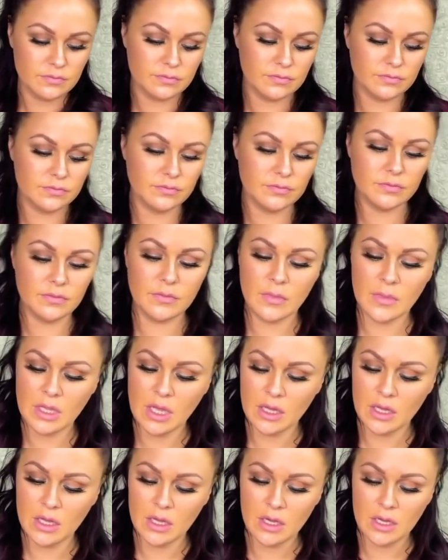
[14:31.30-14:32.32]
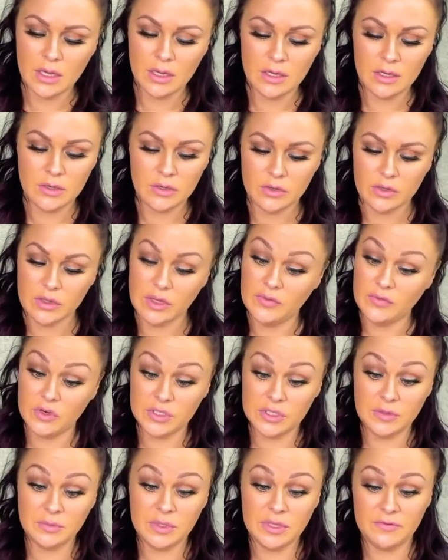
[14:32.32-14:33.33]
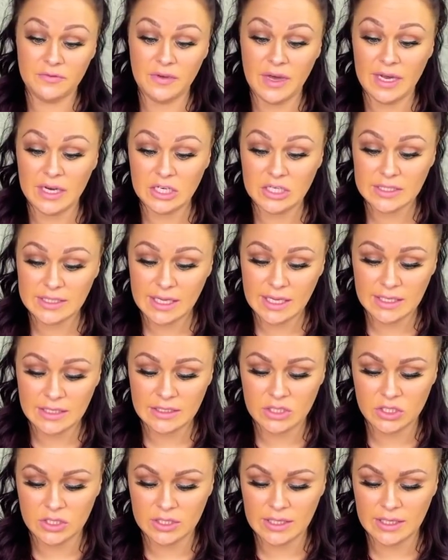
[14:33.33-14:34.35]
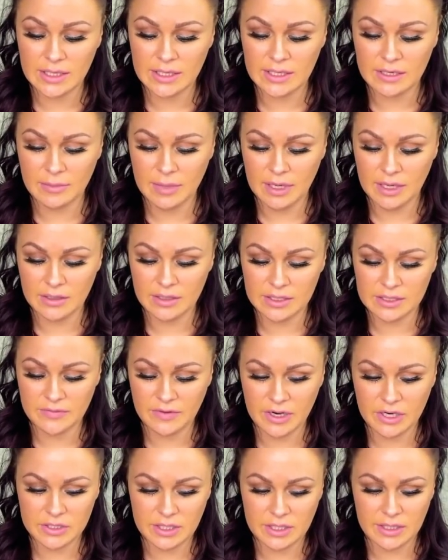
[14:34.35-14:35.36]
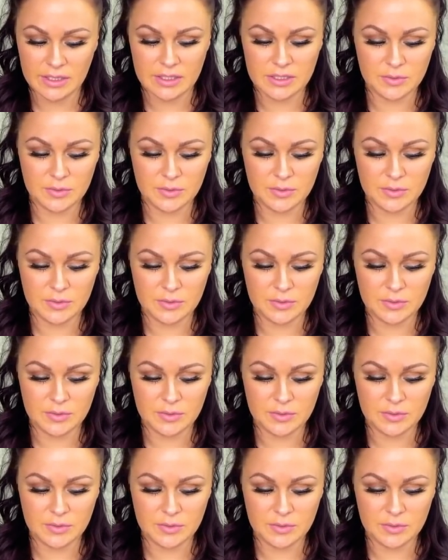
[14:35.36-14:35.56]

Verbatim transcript: Mm -hmm. If you're dealing with a fire sign, you're thinking about this fire sign.